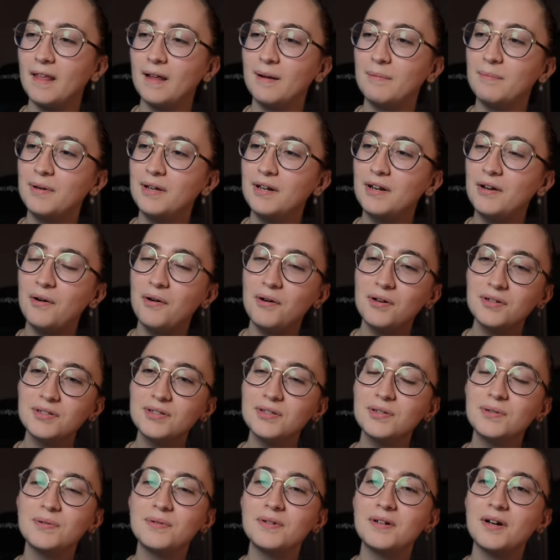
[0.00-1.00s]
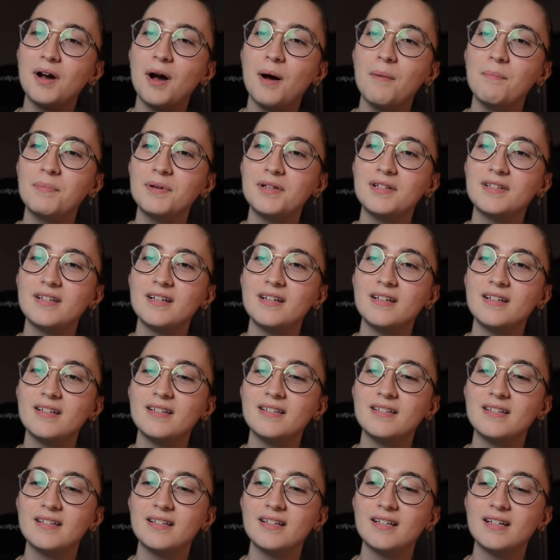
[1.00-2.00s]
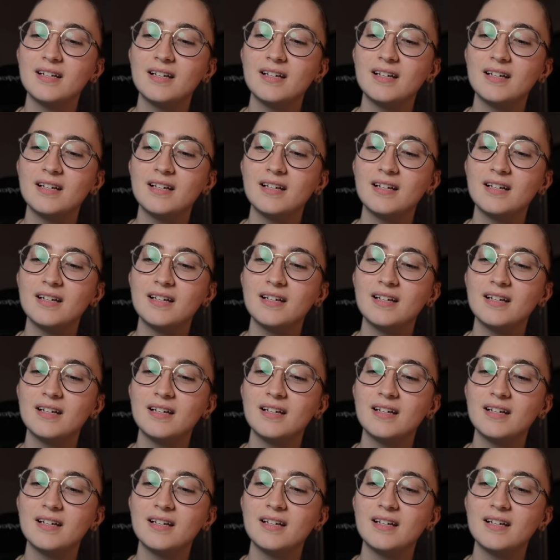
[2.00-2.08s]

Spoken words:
but it also encompasses